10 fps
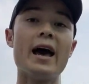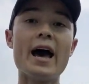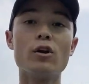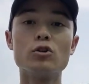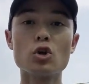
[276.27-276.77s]

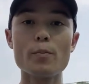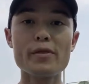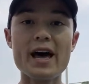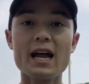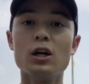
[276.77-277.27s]
And on top
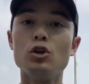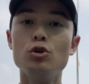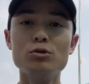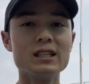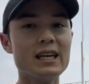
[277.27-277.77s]
of that,
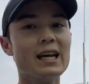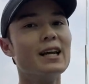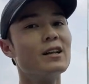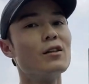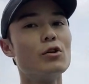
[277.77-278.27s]
using it
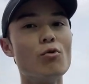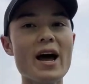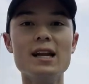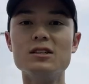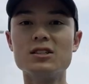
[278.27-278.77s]
in the
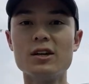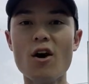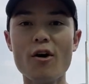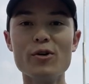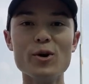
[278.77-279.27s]
right
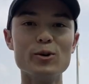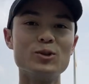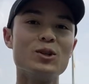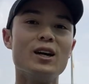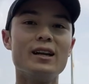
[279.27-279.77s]

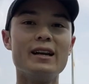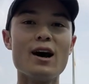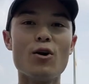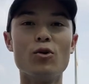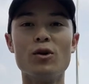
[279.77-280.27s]
scenarios.
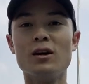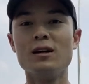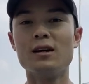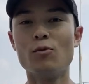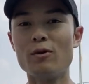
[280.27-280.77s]
Now,
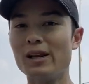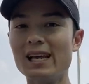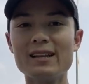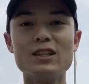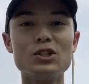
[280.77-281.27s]
when we
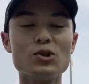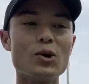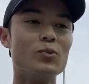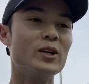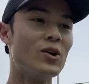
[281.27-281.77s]
learn this
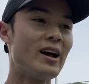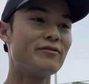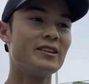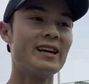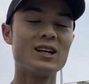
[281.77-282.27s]
shot, we don't
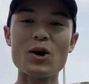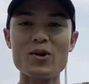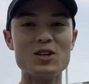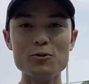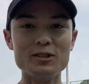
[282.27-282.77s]
have to then go
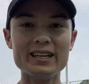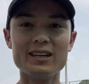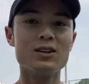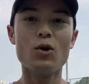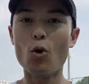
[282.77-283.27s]
and use
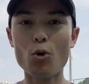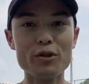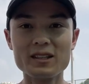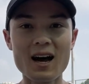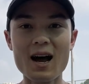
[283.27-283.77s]
it all
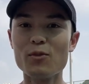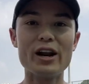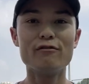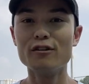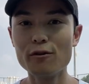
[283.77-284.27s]
the time
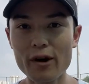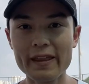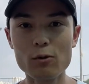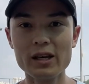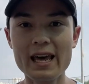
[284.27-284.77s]
on every
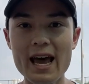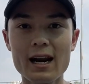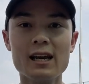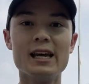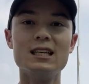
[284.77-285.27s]
forehand that we get.
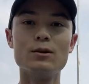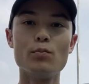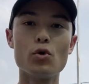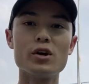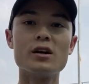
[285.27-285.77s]
It's
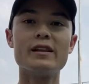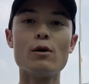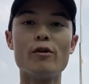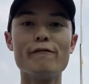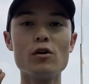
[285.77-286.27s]
important
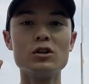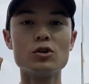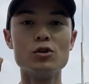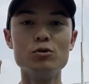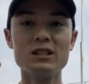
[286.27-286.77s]
that we focus
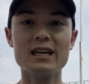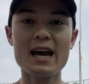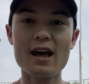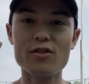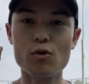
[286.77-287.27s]
on using it
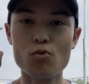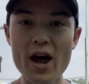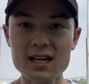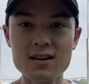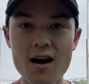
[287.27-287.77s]
at the
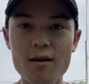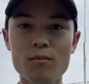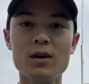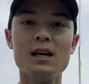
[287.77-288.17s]
right time